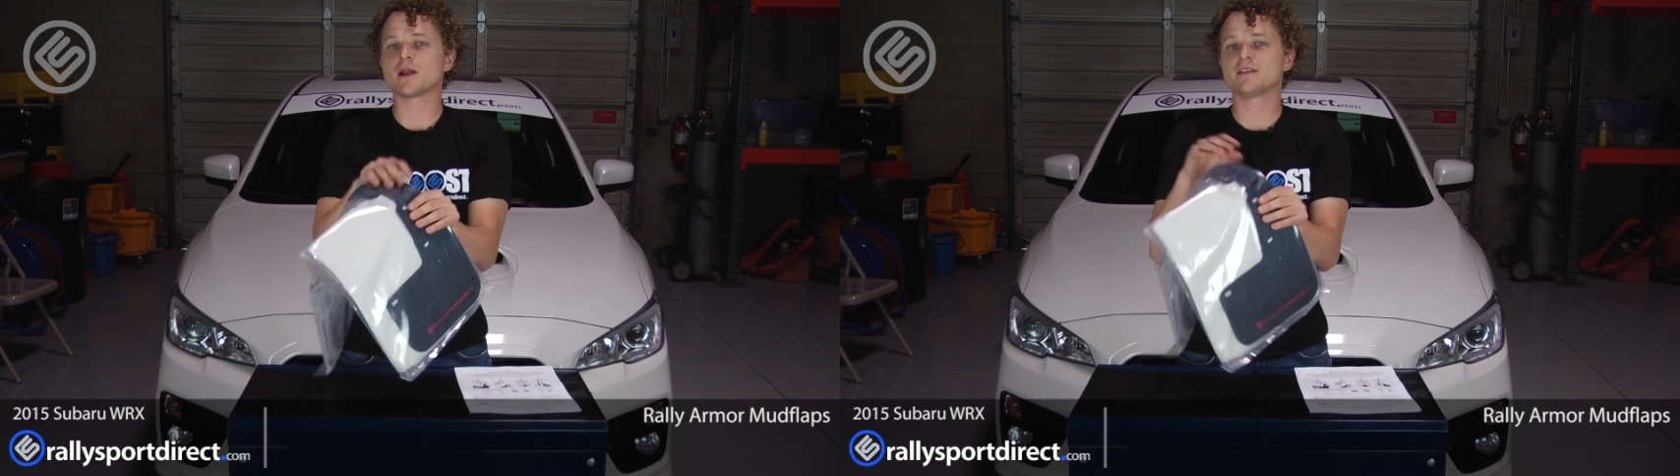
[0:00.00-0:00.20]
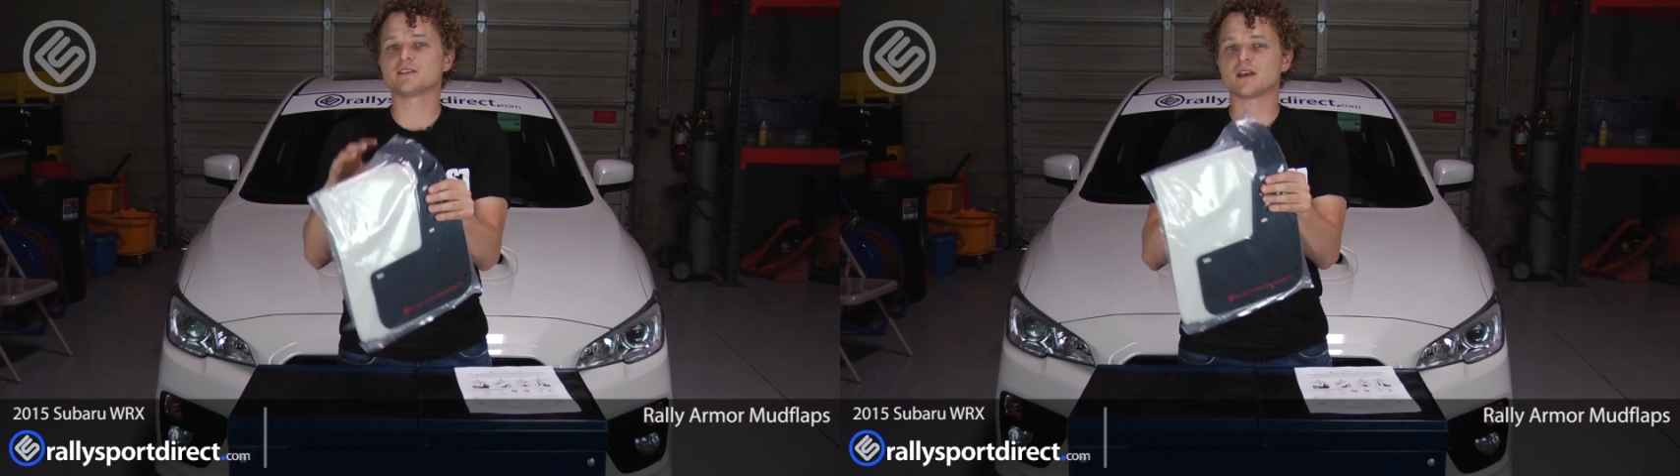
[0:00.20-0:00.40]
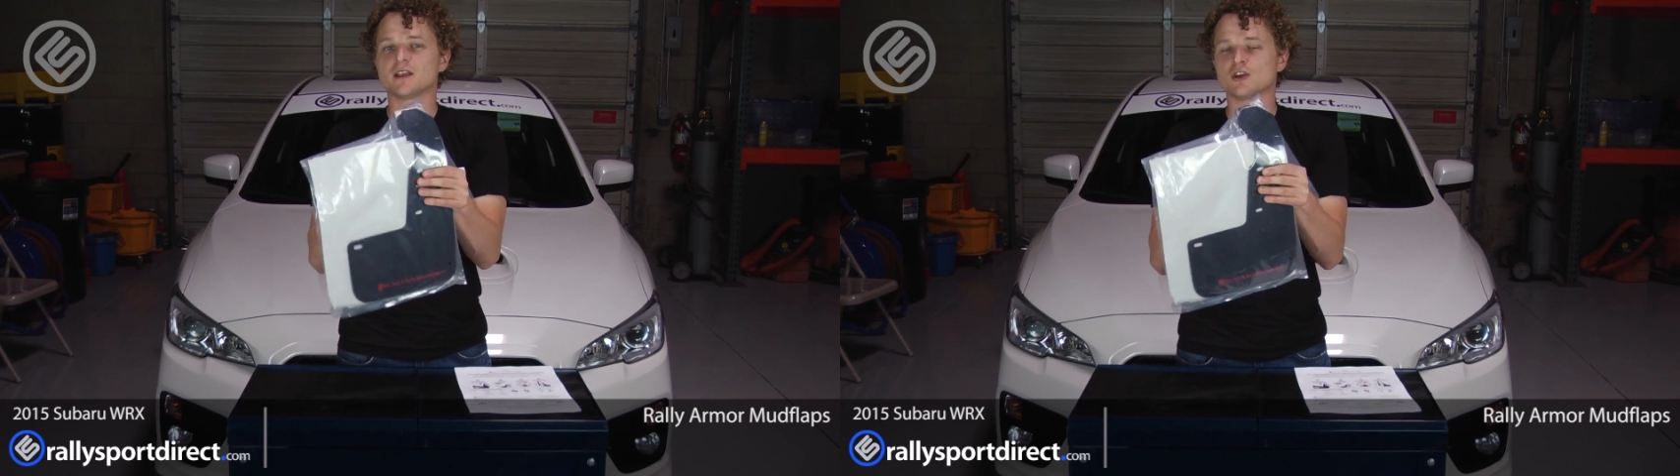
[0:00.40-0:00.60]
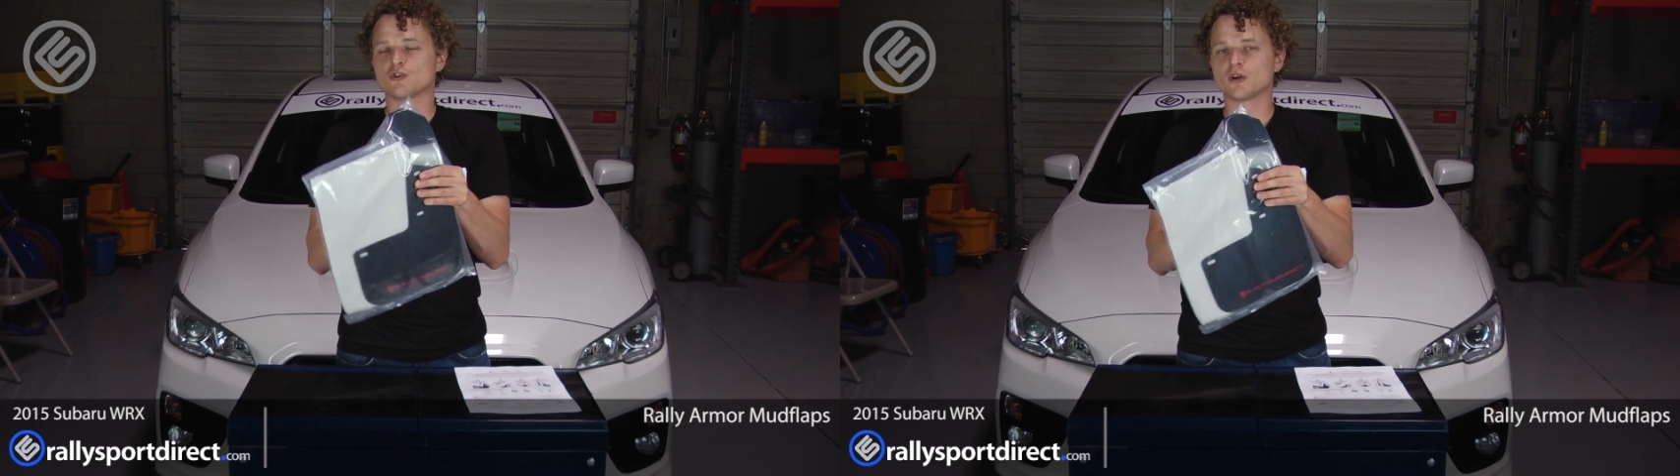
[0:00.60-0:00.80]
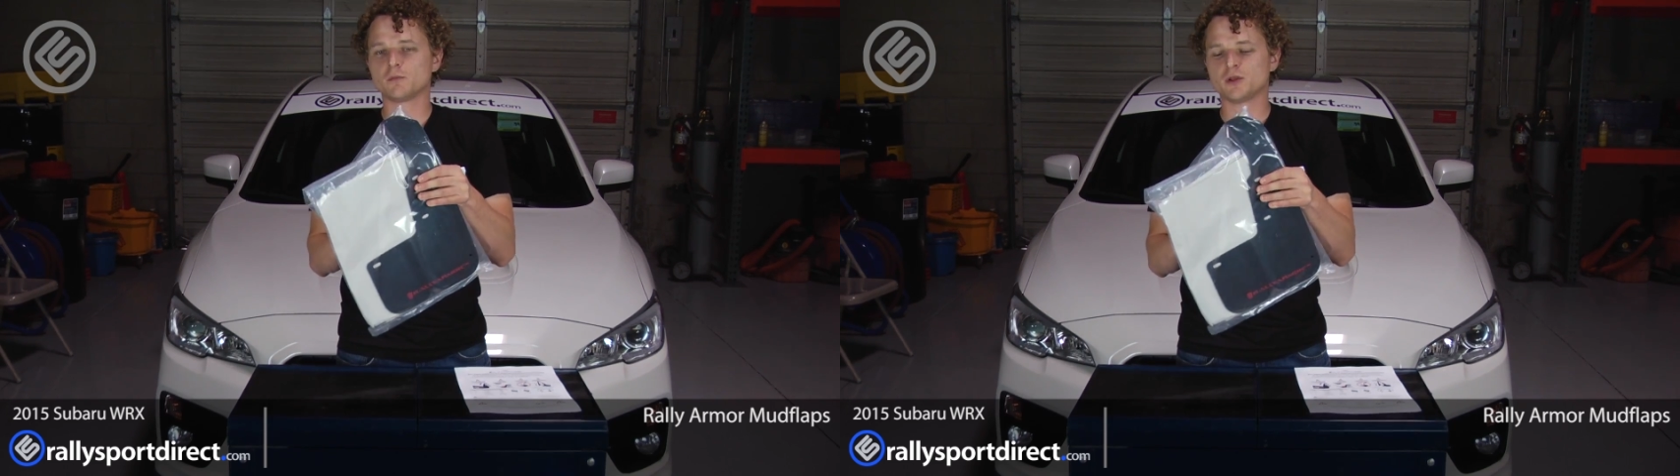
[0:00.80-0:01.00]
has done
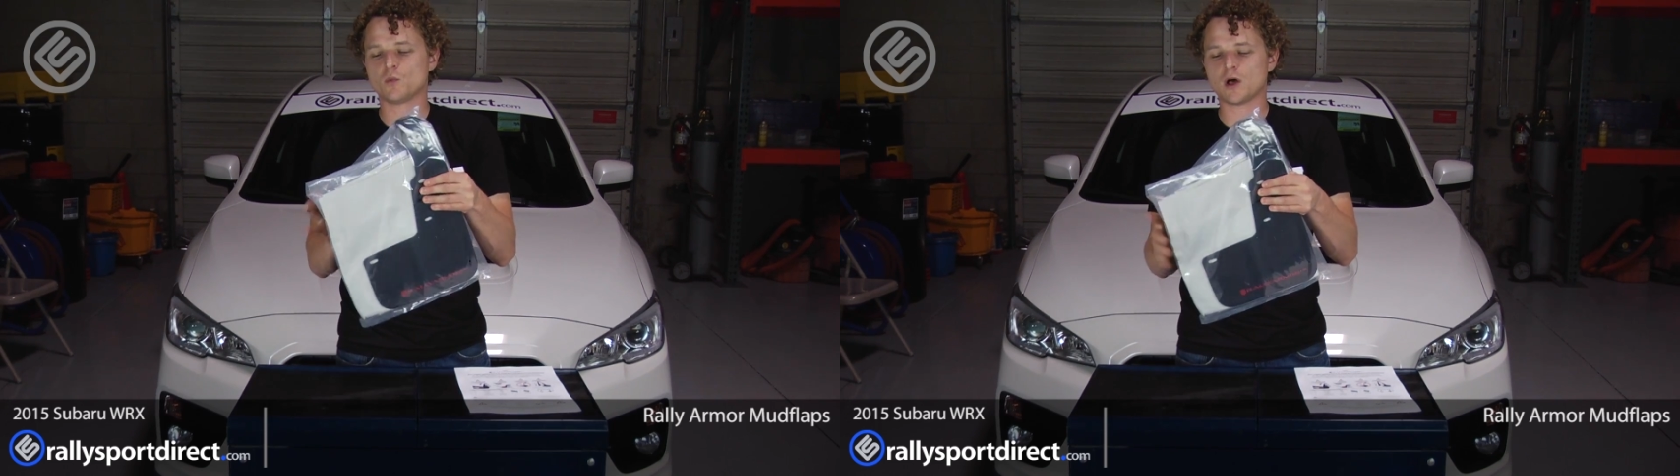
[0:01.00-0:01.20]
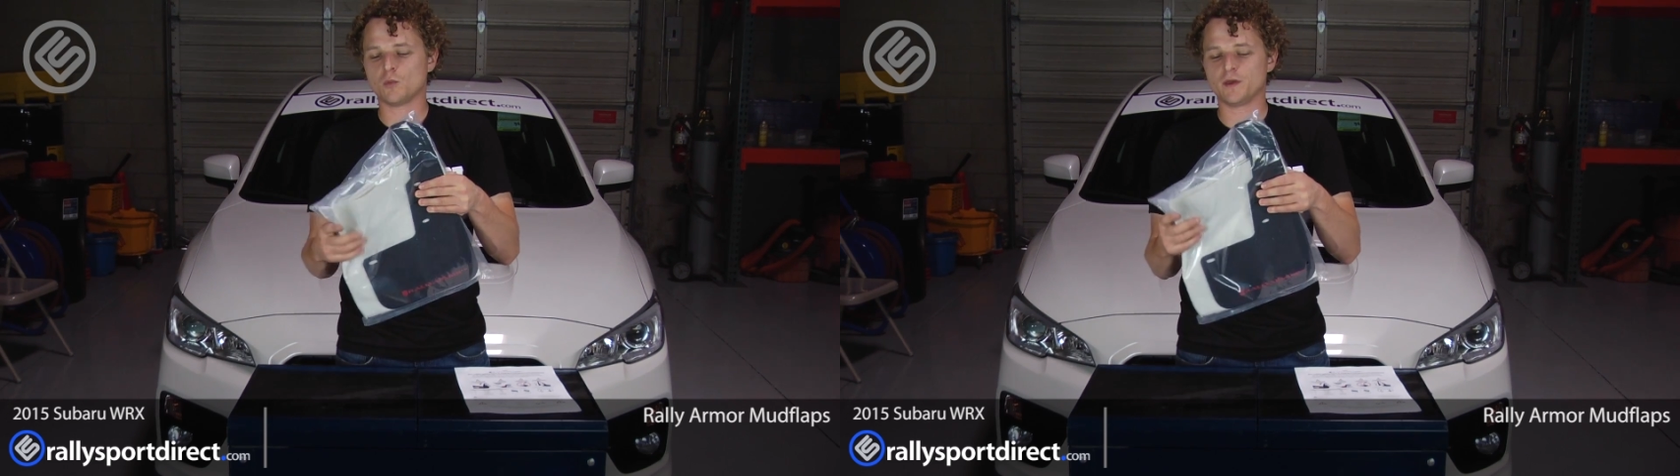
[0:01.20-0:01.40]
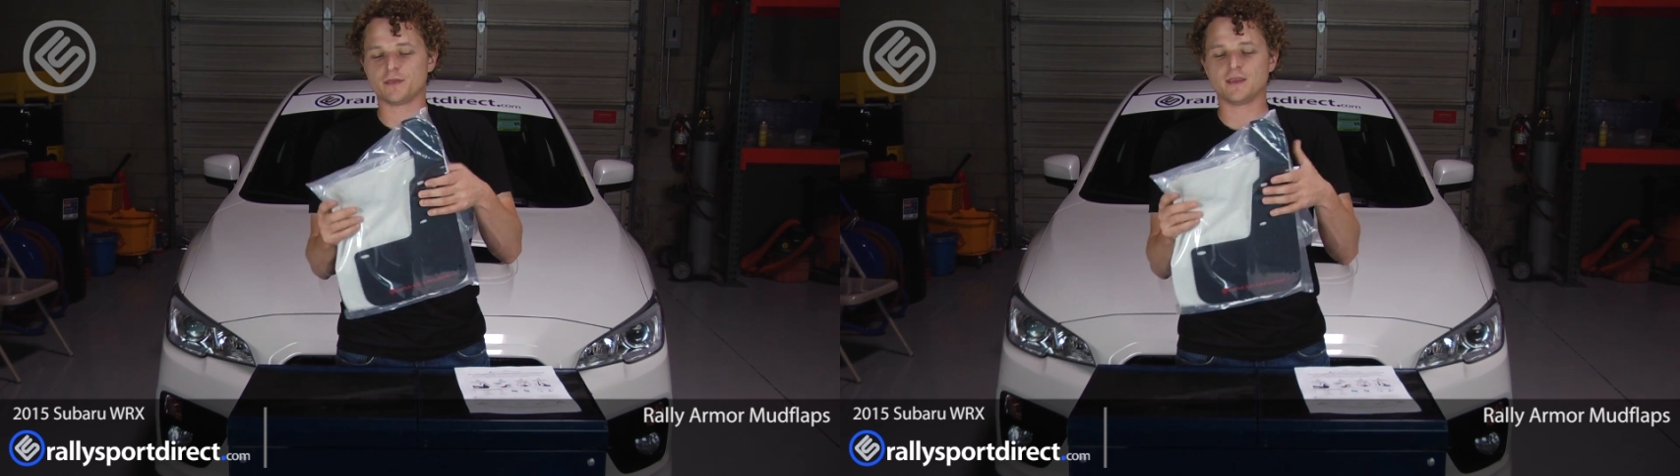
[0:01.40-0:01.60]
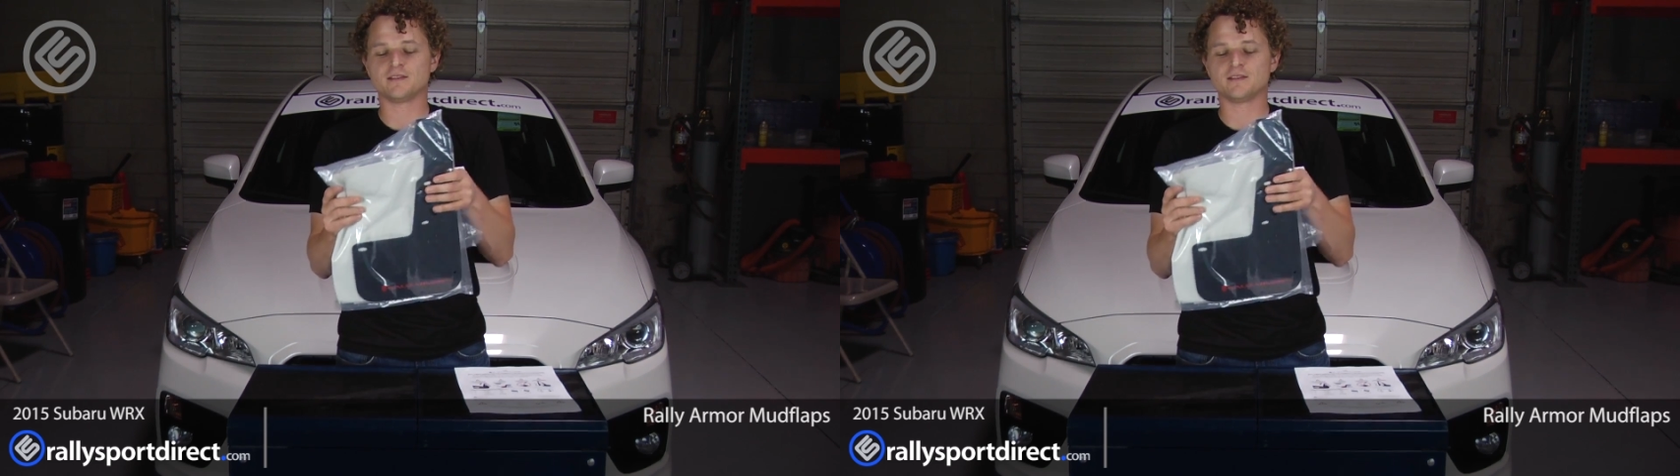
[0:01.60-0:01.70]
incredibly well with,